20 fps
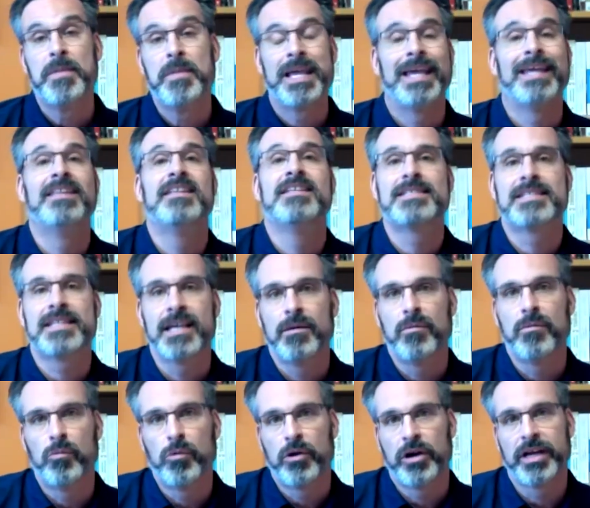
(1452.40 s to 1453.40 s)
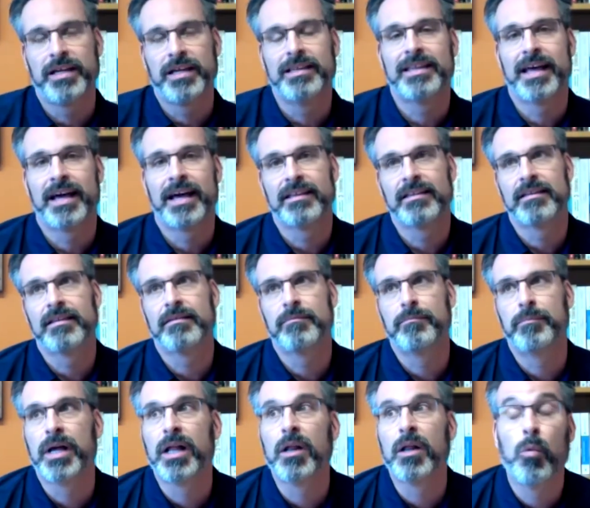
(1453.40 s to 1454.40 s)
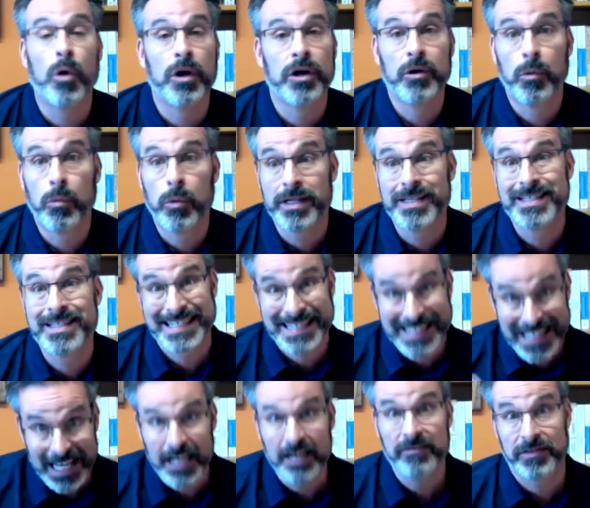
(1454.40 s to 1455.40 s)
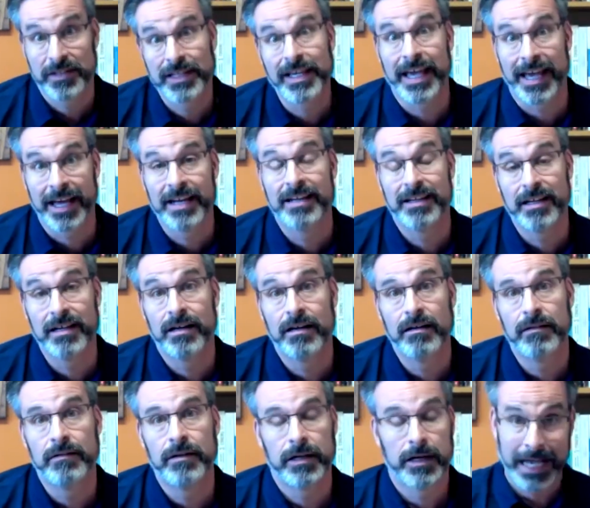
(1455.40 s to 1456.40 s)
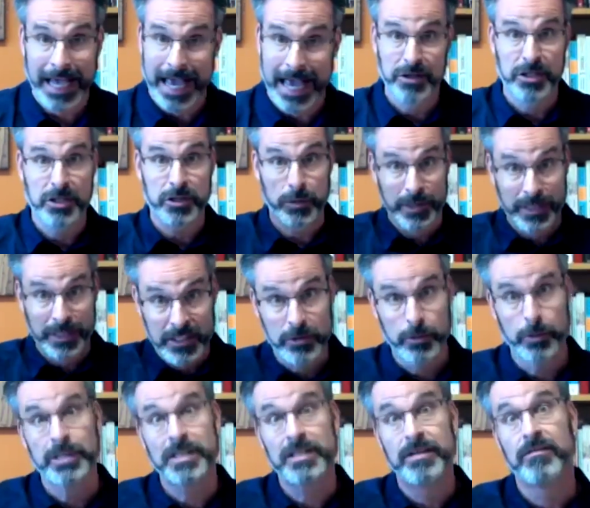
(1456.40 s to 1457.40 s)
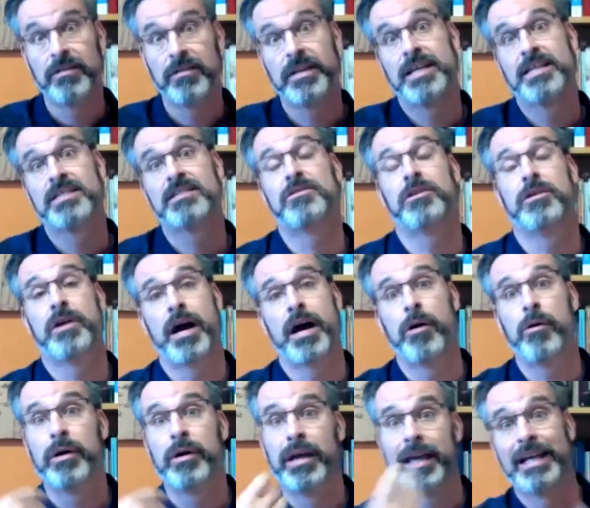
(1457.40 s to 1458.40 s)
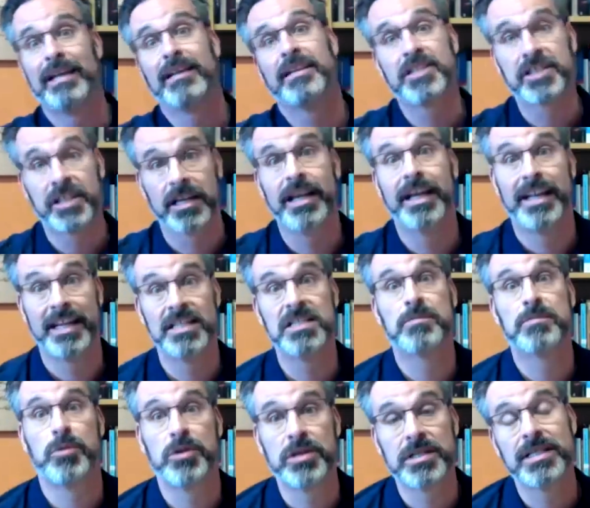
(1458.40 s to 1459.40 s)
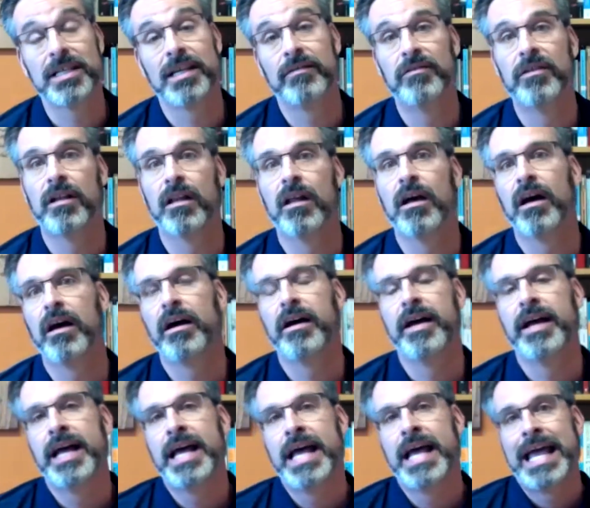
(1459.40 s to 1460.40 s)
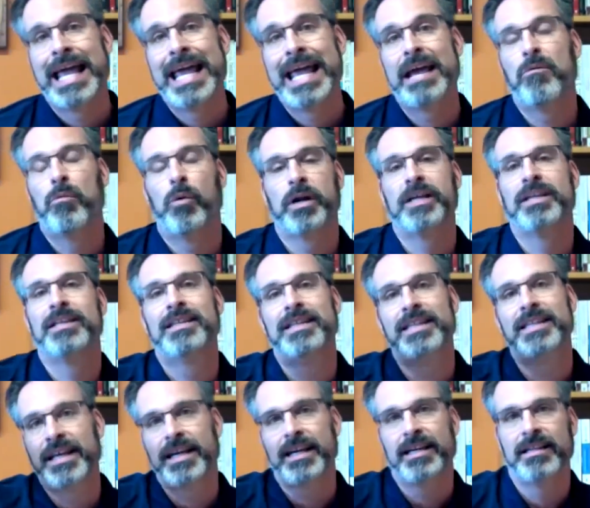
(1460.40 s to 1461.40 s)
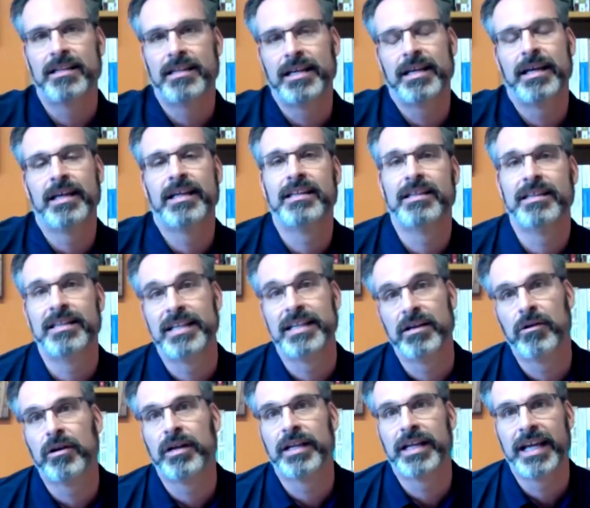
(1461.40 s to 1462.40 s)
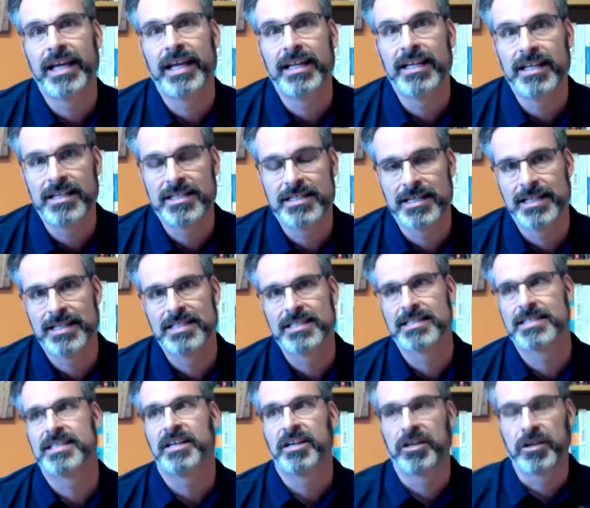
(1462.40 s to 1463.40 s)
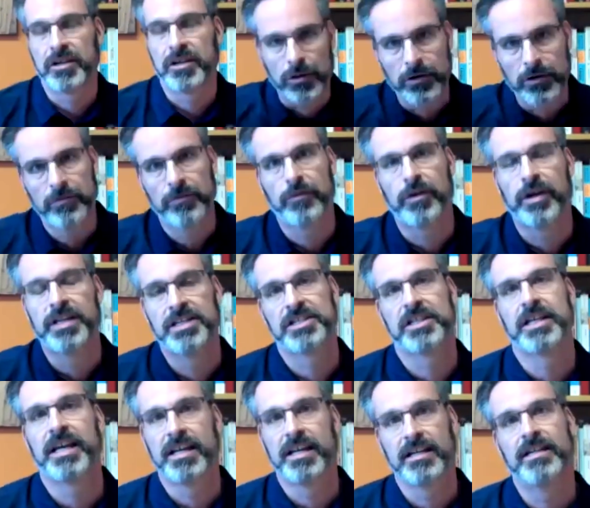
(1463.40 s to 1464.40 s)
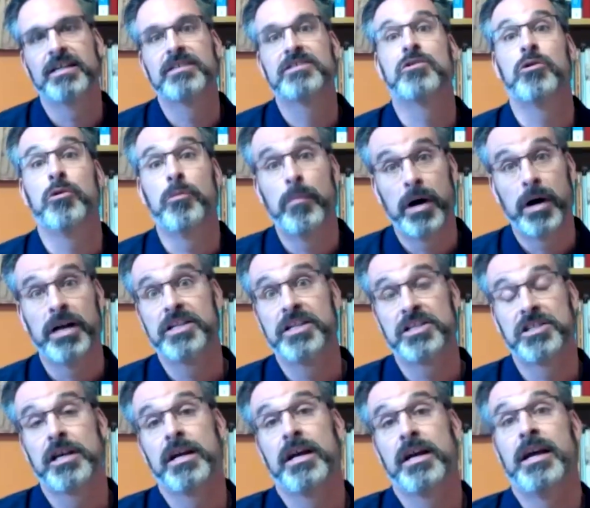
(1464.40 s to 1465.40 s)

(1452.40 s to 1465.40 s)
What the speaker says: In the same way that Bill 101 saved Canada, counterintuitively as to how English Canadians perceive the law, what it did in the early 80s, it secured French Canada so much,